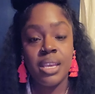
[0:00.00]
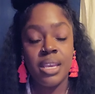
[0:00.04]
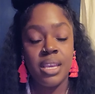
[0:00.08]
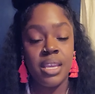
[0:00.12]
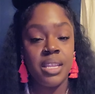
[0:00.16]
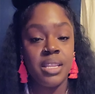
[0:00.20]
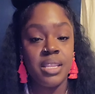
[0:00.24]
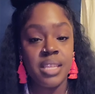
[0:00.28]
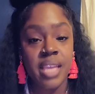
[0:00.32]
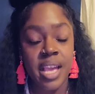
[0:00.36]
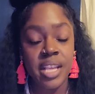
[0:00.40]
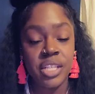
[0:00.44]

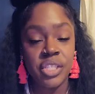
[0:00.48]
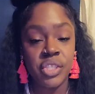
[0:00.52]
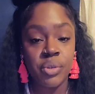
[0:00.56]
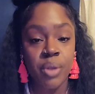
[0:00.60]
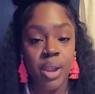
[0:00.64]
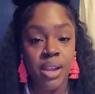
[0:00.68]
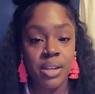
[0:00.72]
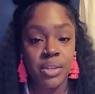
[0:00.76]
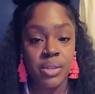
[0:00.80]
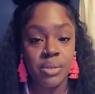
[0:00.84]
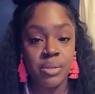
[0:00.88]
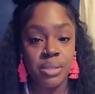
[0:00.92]
In case you
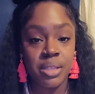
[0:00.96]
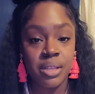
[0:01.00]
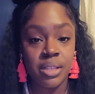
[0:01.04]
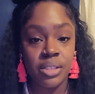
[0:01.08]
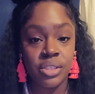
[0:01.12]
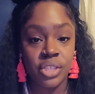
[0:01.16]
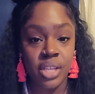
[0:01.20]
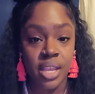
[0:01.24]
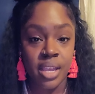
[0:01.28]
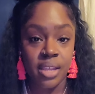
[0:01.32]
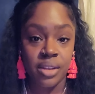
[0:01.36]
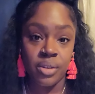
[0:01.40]
are new to the
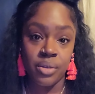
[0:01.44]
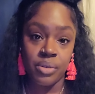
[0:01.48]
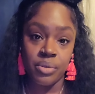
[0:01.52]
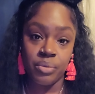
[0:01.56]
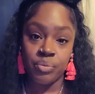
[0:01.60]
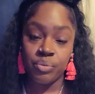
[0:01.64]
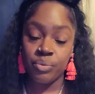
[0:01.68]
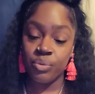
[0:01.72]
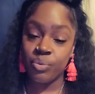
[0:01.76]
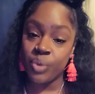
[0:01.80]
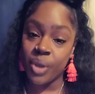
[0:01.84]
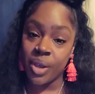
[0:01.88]

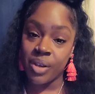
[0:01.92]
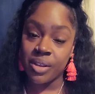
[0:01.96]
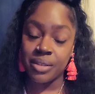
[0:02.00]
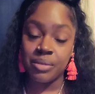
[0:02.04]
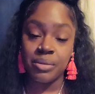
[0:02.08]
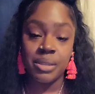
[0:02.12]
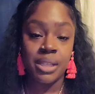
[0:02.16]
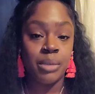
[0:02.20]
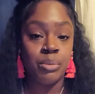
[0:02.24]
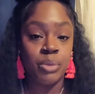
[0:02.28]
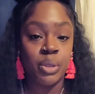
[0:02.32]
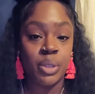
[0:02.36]
channel,
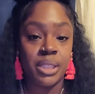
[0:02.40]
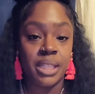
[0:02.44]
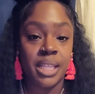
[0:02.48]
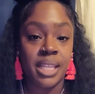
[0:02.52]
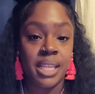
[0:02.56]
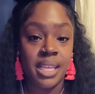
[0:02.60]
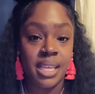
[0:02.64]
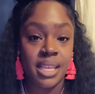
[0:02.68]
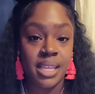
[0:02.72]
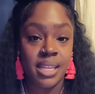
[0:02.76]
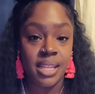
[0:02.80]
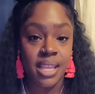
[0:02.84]
welcome, come on
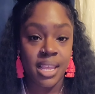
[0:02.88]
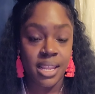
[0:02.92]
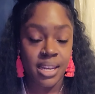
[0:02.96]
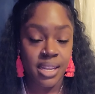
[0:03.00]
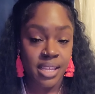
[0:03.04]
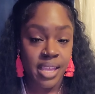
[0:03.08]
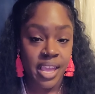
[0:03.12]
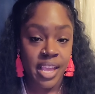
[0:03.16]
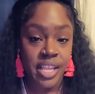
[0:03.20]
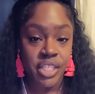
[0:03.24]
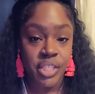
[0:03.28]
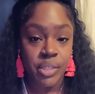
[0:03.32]
in. And
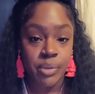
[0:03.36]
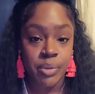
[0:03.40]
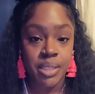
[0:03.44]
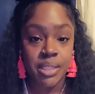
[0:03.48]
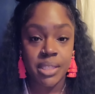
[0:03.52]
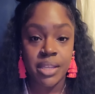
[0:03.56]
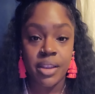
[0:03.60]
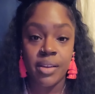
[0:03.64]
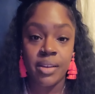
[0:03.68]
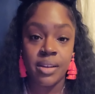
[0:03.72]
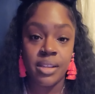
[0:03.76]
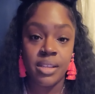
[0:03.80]
in case you're
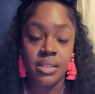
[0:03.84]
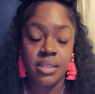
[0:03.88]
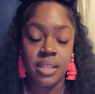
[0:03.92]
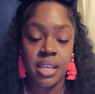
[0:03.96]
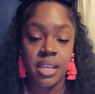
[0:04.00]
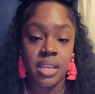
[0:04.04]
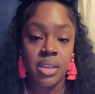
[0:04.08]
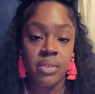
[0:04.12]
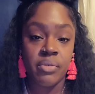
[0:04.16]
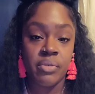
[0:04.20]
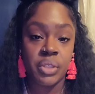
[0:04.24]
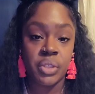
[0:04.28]
returning,
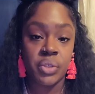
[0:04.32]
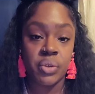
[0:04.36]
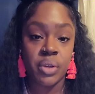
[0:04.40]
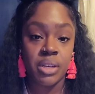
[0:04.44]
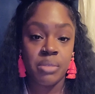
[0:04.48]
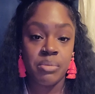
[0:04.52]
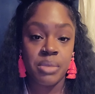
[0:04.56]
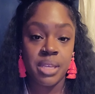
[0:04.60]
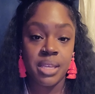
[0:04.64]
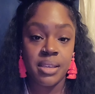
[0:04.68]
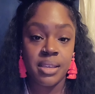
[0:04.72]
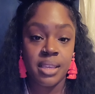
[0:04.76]
thank you for
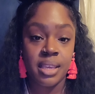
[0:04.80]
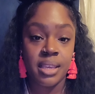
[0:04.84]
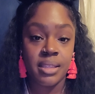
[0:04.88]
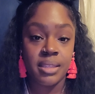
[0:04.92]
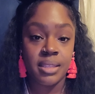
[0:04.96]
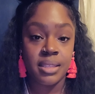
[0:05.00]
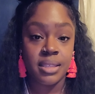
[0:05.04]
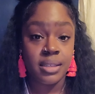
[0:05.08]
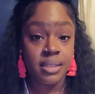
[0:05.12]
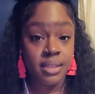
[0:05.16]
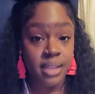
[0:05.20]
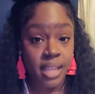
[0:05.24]
joining me again
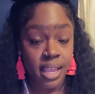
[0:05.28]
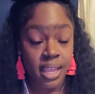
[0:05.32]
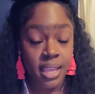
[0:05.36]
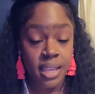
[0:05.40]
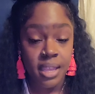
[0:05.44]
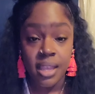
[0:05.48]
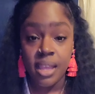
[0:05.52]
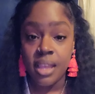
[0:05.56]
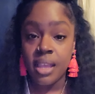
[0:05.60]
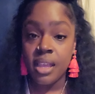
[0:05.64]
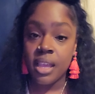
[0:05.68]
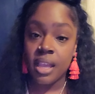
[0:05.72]

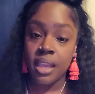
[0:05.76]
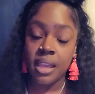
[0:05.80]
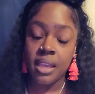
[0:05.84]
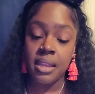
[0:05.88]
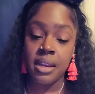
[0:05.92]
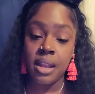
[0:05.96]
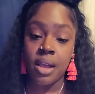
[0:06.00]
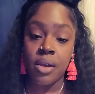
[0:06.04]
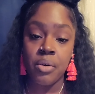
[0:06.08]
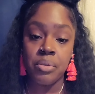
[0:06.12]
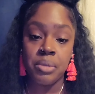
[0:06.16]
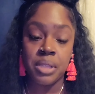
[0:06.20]
today.
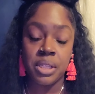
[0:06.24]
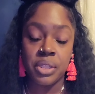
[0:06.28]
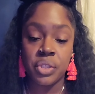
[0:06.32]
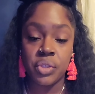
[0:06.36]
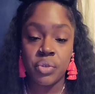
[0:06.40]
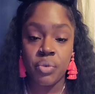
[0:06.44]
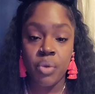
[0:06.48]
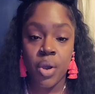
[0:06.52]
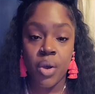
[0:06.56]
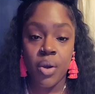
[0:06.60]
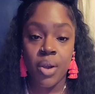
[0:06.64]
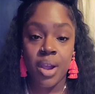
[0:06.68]
And I hope that
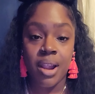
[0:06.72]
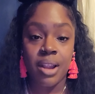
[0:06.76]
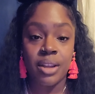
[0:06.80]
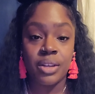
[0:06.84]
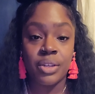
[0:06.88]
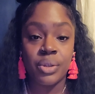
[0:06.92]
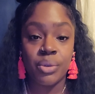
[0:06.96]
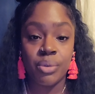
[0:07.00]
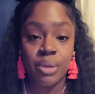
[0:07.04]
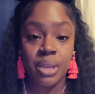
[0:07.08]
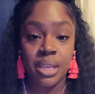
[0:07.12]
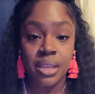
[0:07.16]
you all are
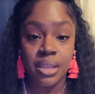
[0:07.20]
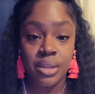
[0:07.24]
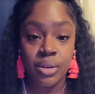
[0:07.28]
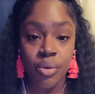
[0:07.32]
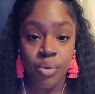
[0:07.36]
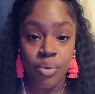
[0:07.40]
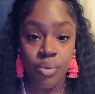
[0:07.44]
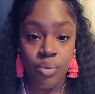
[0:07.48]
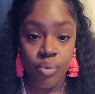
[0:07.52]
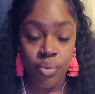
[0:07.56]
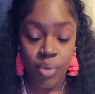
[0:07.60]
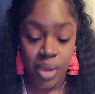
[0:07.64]
doing
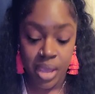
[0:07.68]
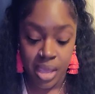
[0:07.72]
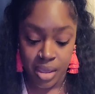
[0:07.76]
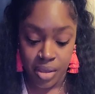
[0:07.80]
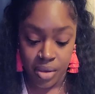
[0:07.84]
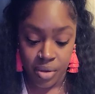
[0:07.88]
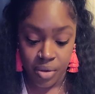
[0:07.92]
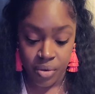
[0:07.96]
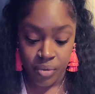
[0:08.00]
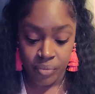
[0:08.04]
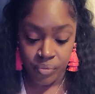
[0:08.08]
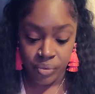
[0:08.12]

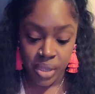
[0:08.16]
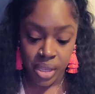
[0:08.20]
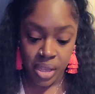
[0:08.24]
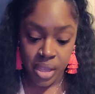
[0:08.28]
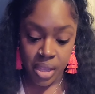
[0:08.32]
well.